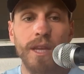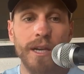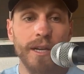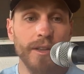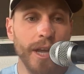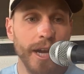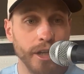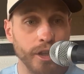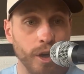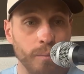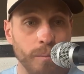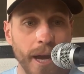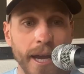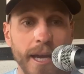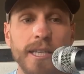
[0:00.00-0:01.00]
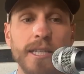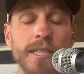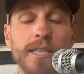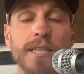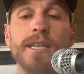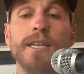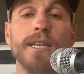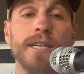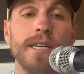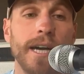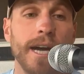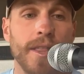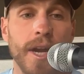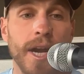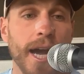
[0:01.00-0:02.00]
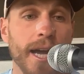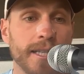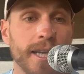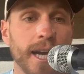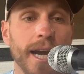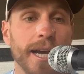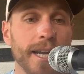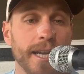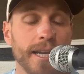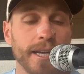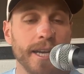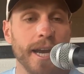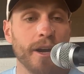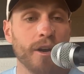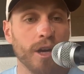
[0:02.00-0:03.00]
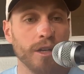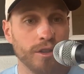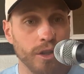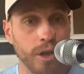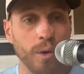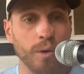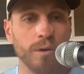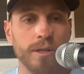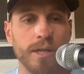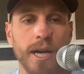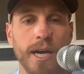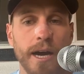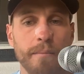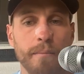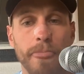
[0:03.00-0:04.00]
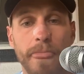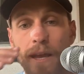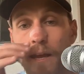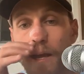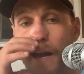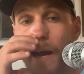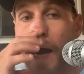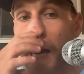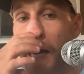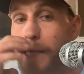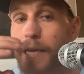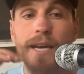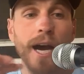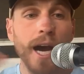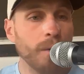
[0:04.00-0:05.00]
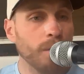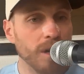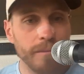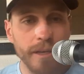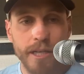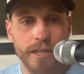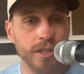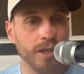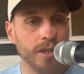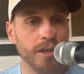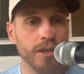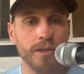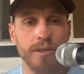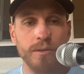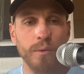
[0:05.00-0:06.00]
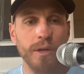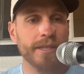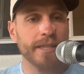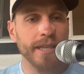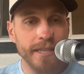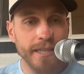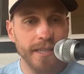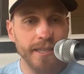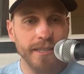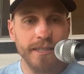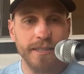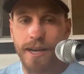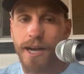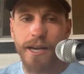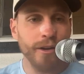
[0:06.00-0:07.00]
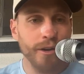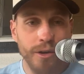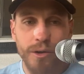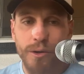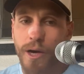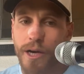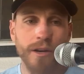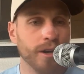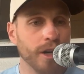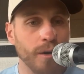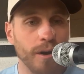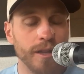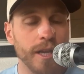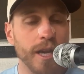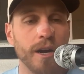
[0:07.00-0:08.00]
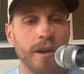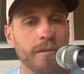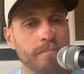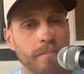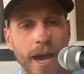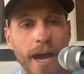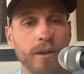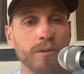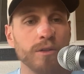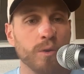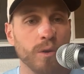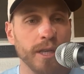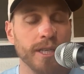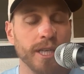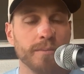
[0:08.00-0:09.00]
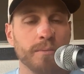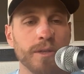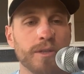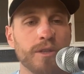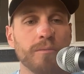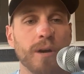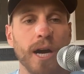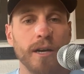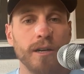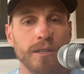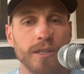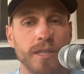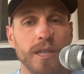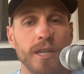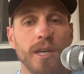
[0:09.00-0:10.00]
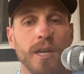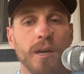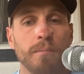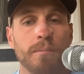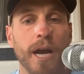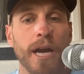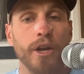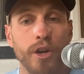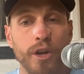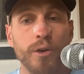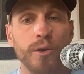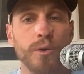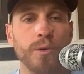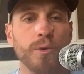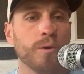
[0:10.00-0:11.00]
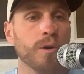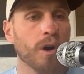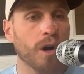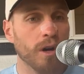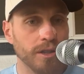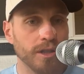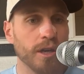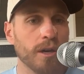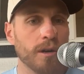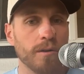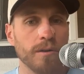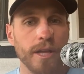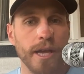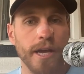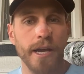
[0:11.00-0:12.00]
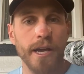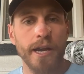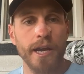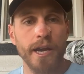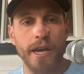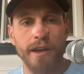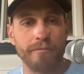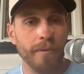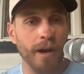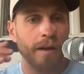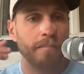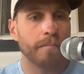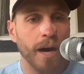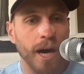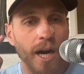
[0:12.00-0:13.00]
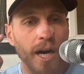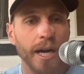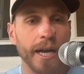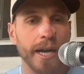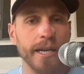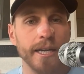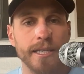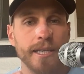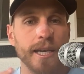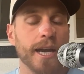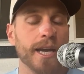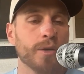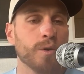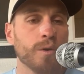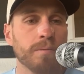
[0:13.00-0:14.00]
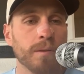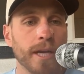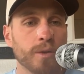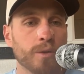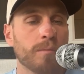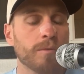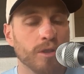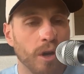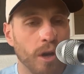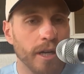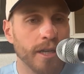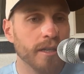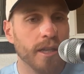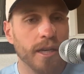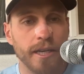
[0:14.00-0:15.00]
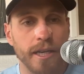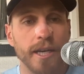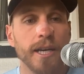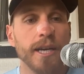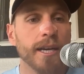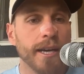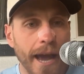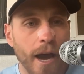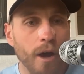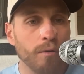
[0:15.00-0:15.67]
then it showed pace, and then it had a tiny indicator on total time. I did not want to be concerned with distance. I knew I could go out there and battle 26.2 miles, but I knew also that if my mind is getting to a place where I'm starting to like count